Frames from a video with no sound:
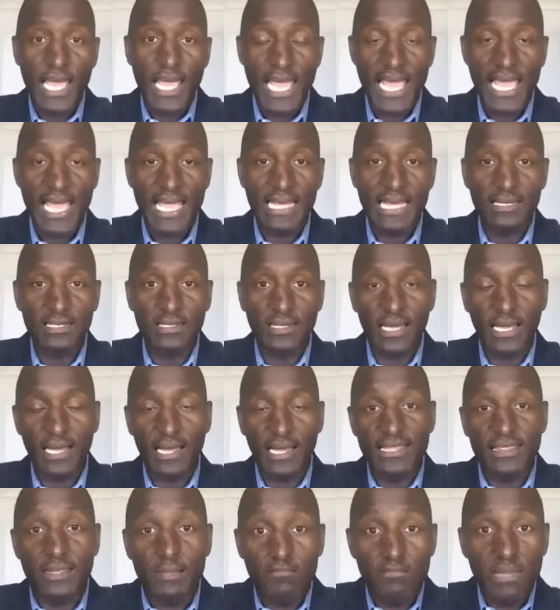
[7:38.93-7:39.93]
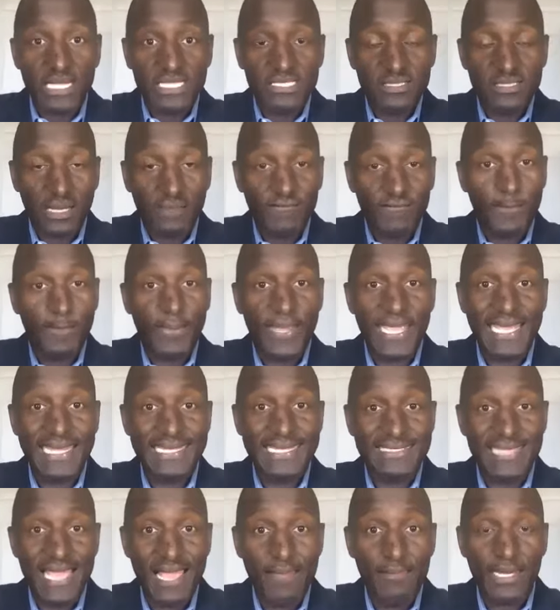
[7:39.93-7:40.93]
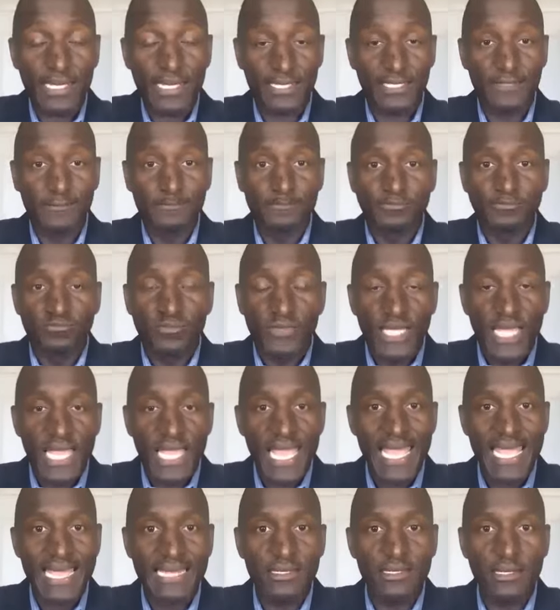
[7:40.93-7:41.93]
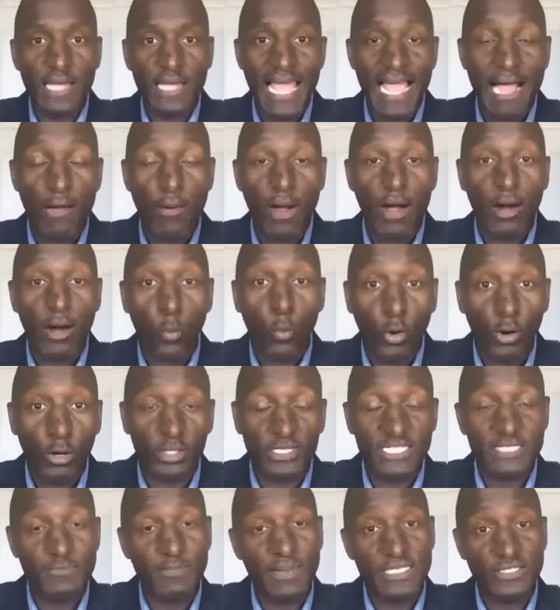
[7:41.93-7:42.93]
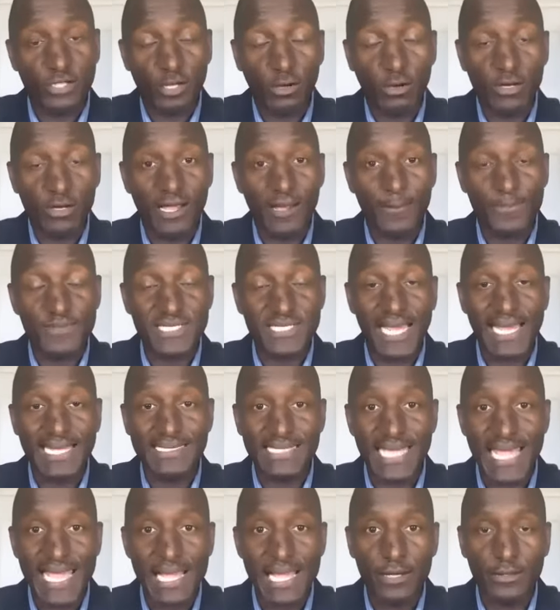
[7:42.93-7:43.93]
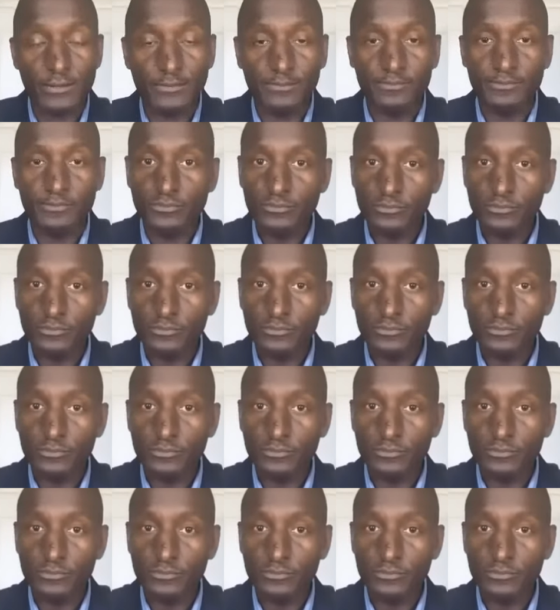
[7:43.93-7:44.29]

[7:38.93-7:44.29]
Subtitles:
and in the midst of a pandemic and how our world has been turned upside down,